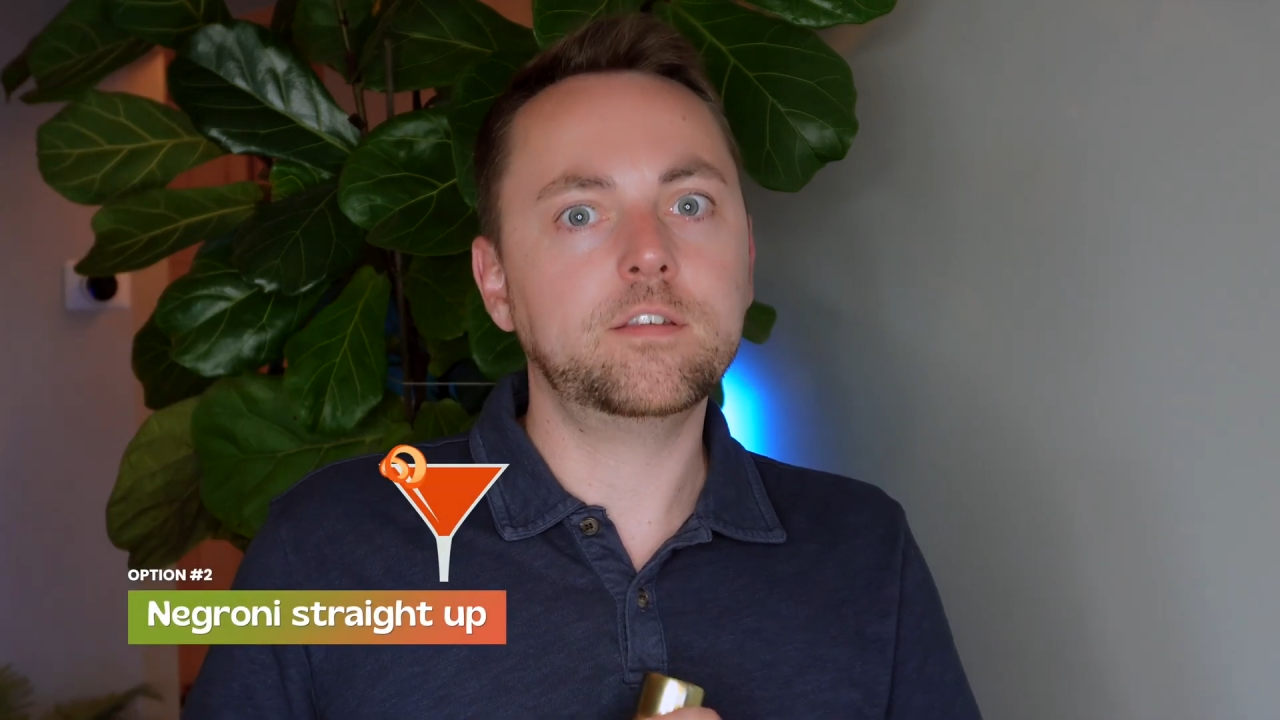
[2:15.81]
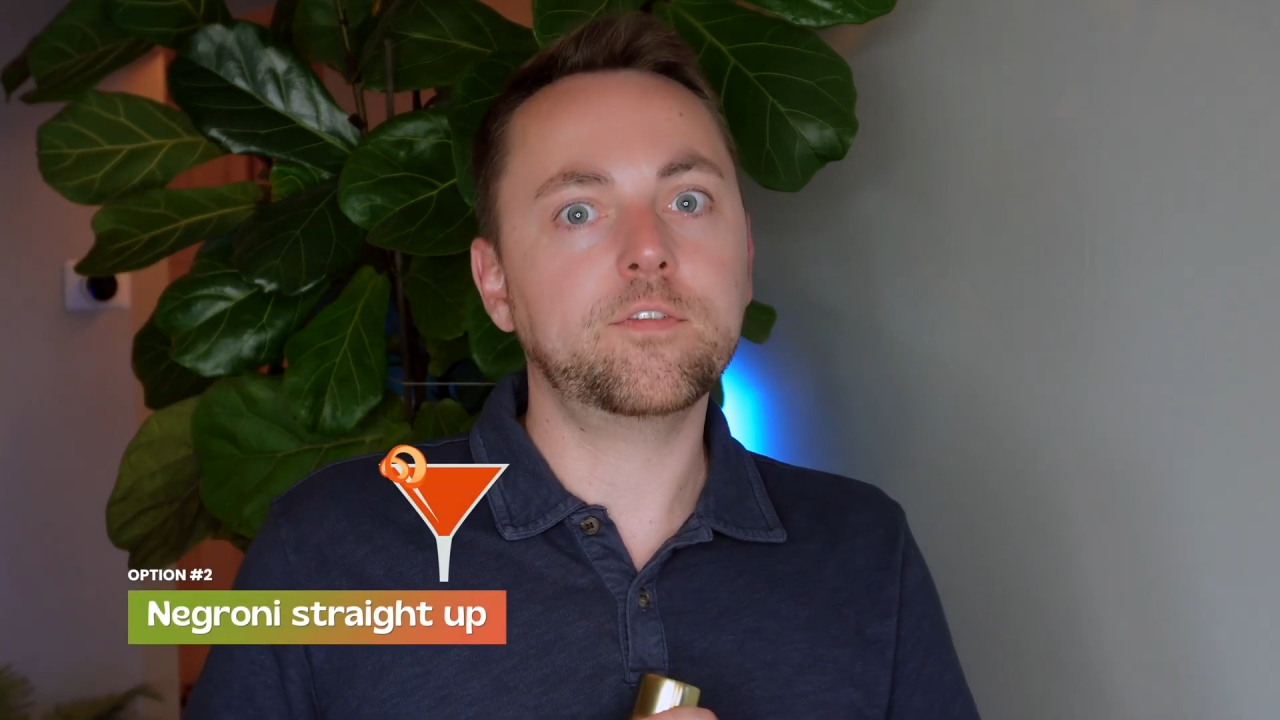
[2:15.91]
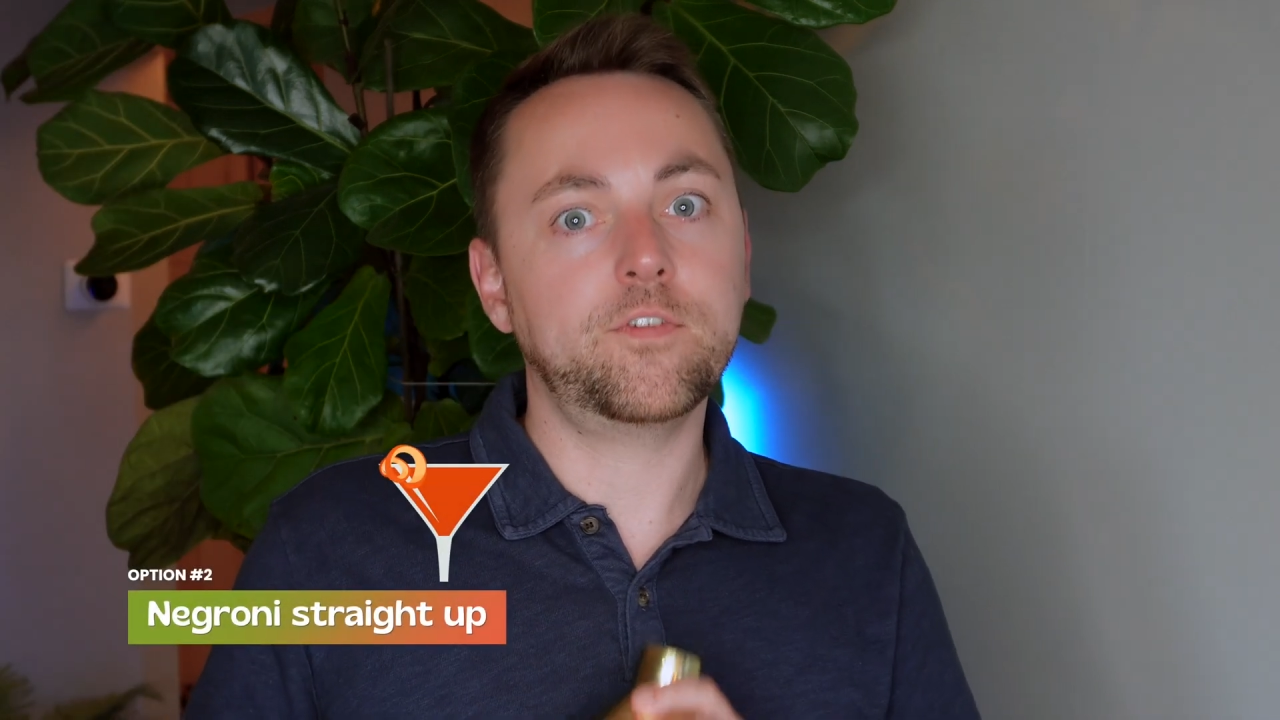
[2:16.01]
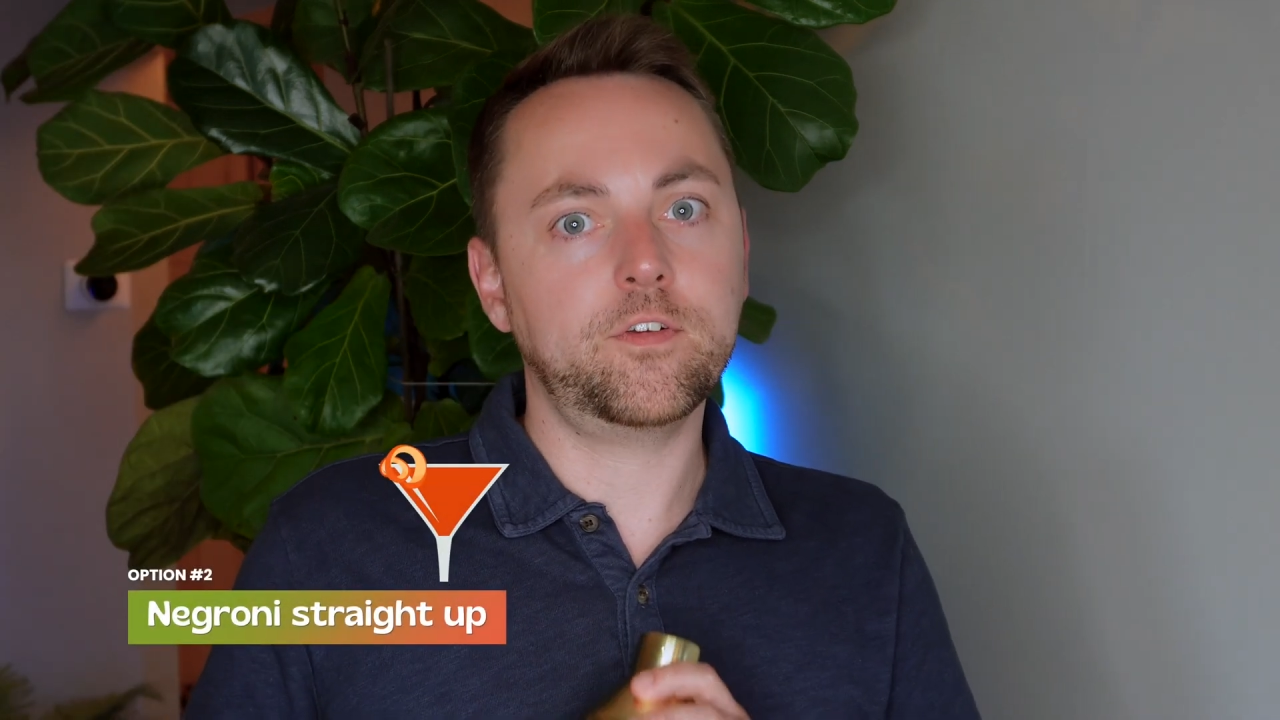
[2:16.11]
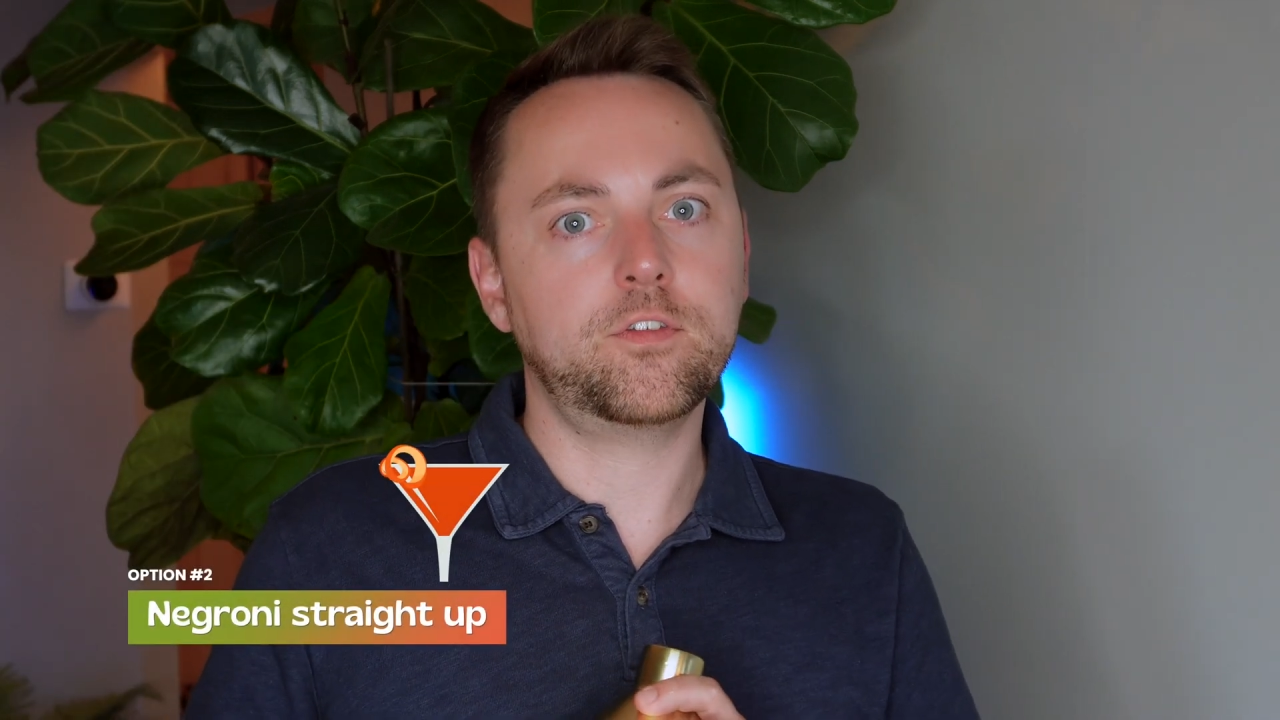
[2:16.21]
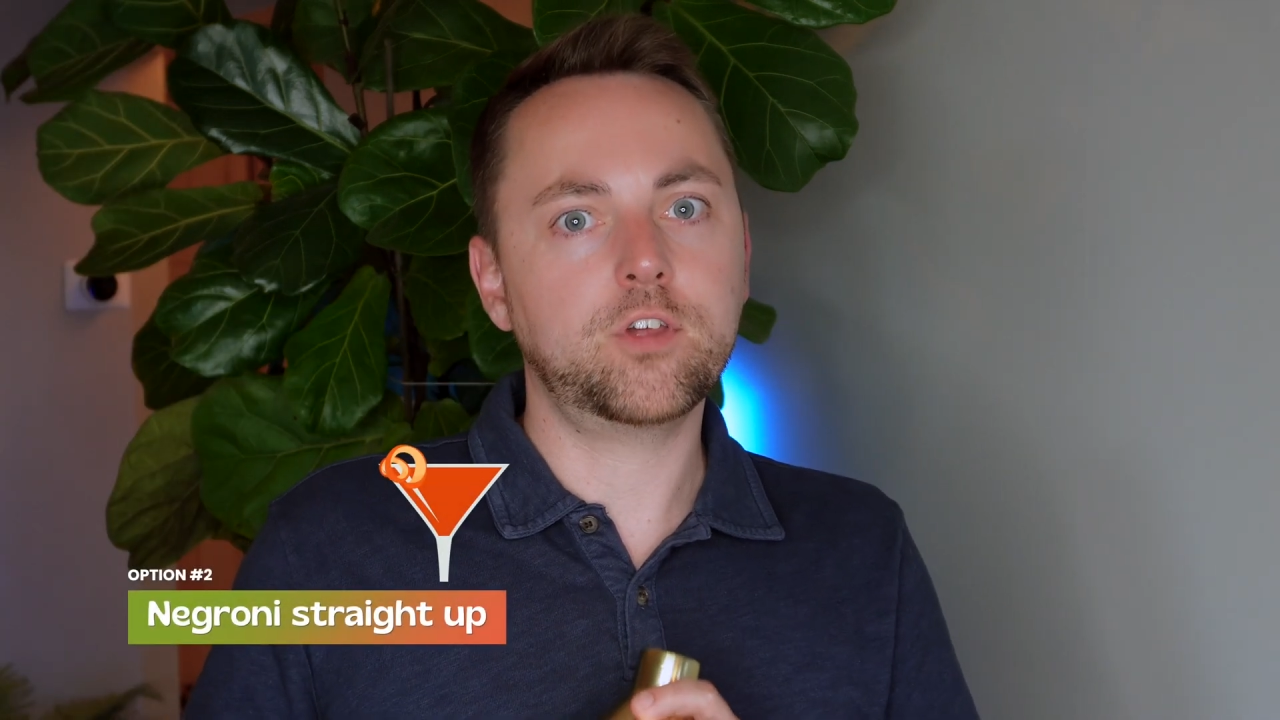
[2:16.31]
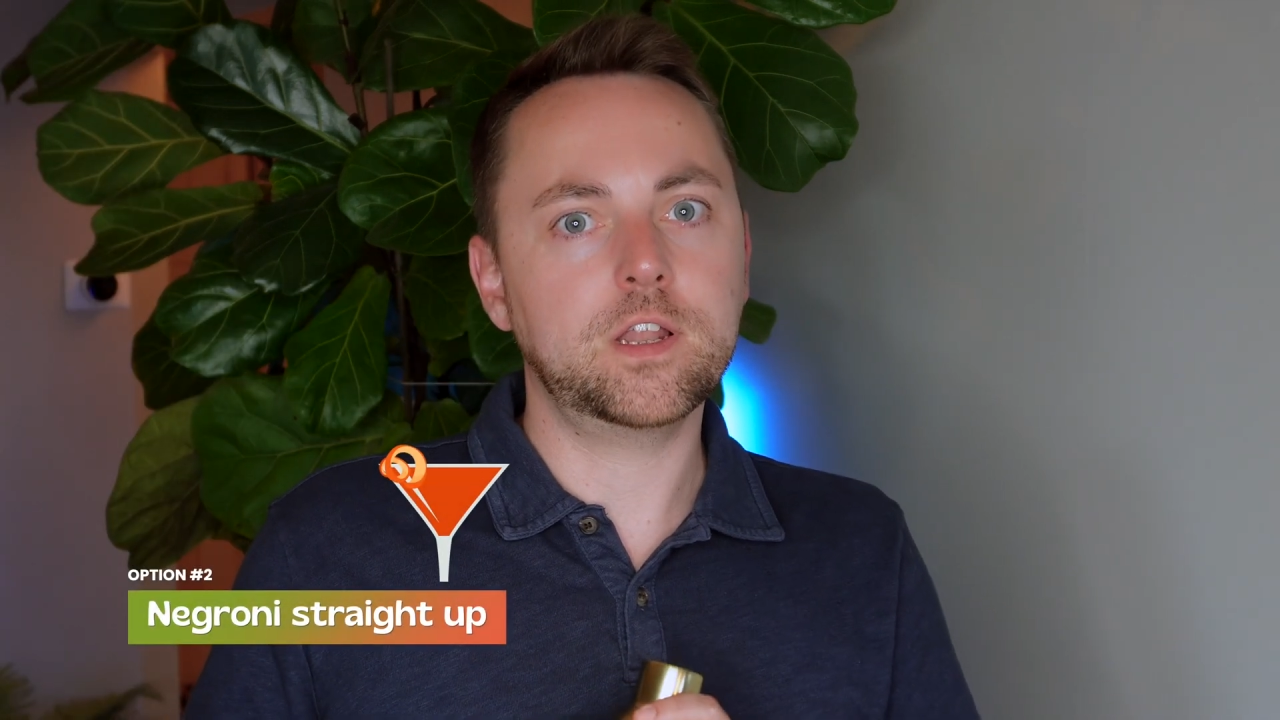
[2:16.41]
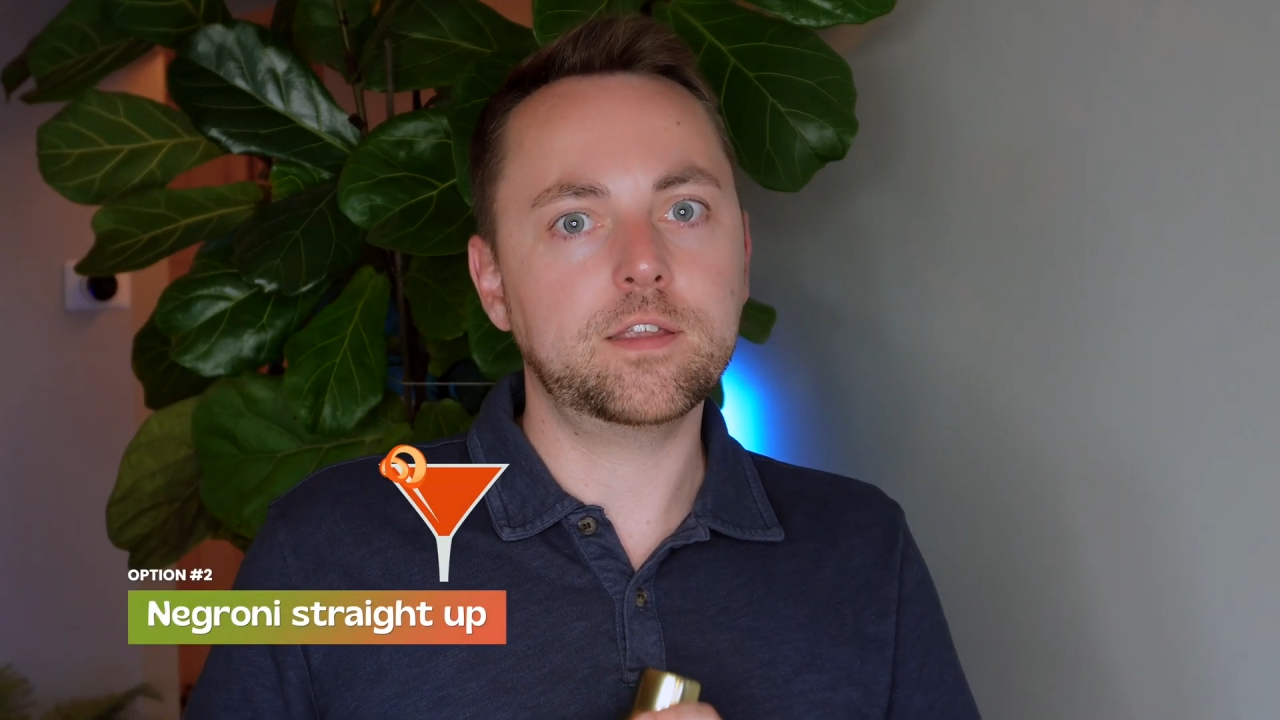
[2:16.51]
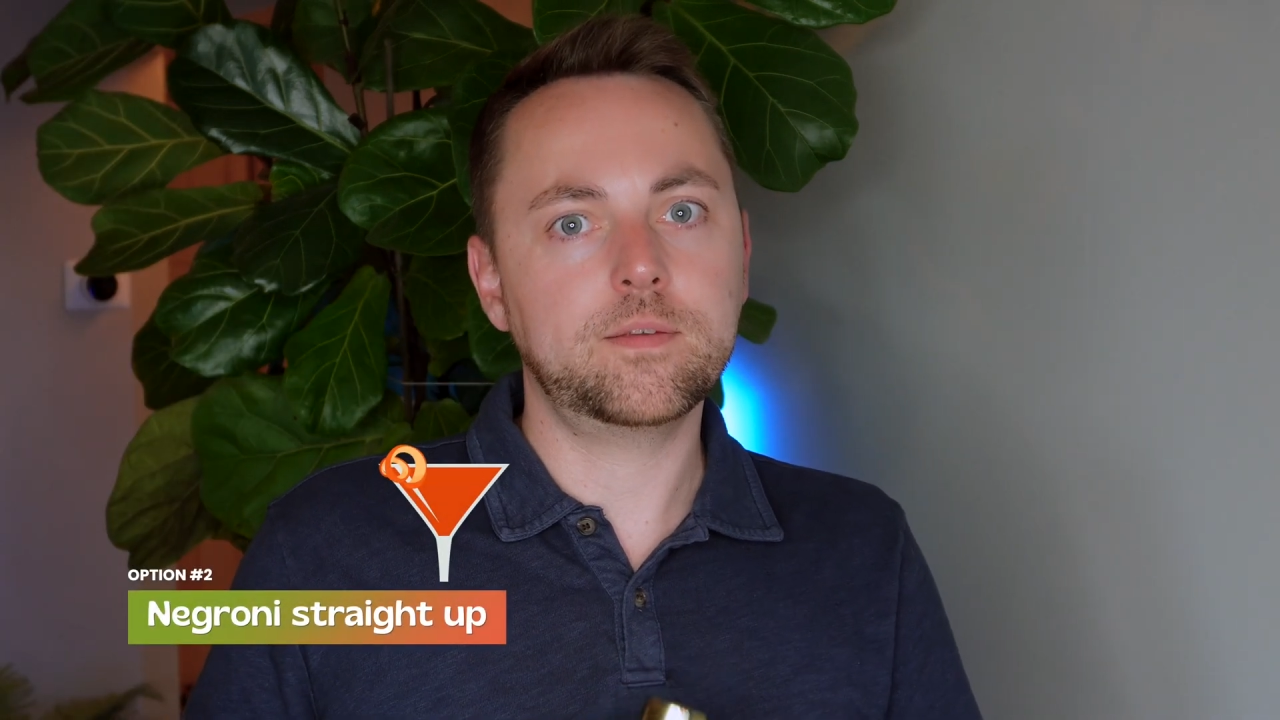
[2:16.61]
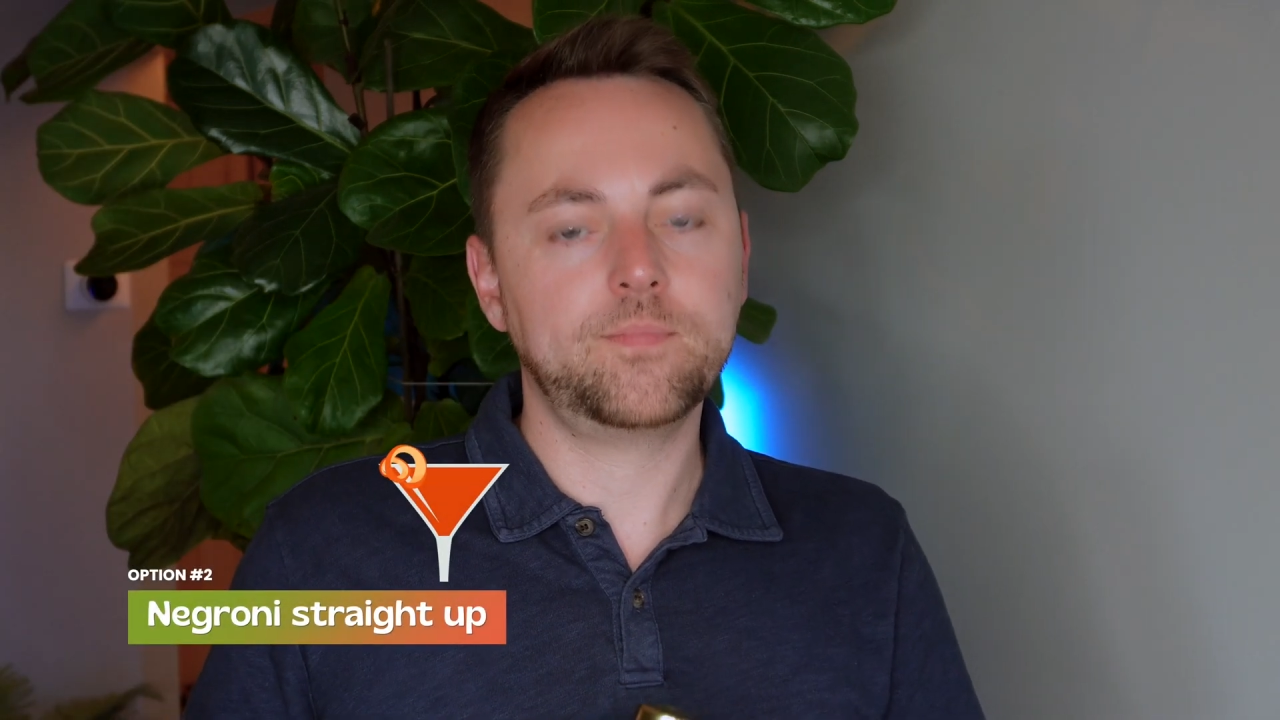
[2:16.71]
first chill it.